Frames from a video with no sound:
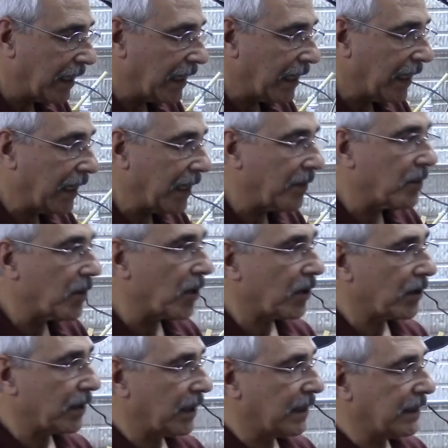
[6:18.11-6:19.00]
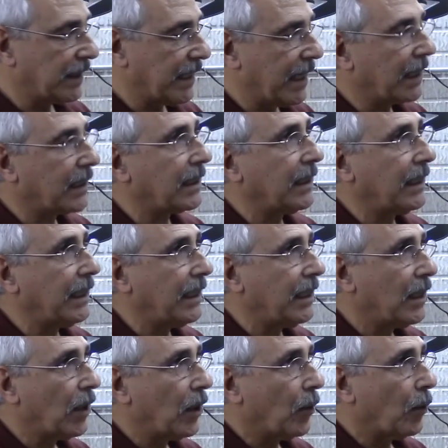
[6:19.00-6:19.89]
and mark
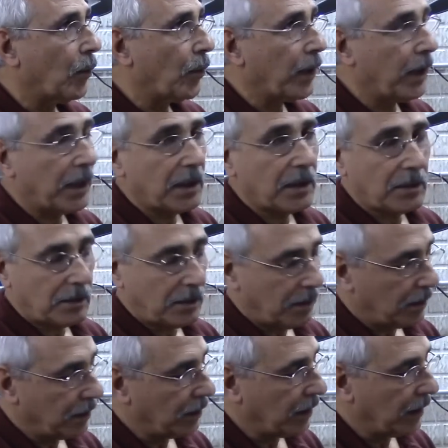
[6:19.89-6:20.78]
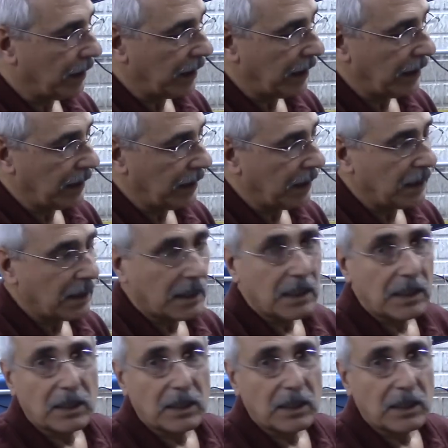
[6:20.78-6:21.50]
exactly where the